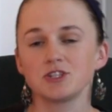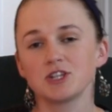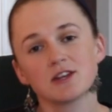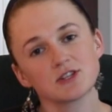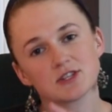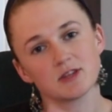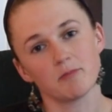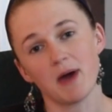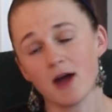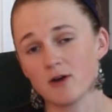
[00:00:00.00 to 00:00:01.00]
changes the
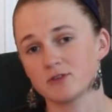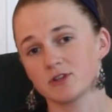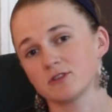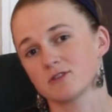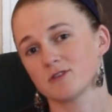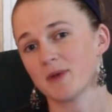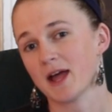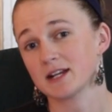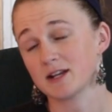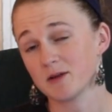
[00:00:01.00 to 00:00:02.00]
bound on the
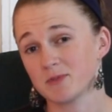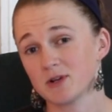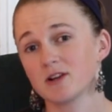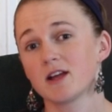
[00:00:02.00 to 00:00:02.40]
chromatic number.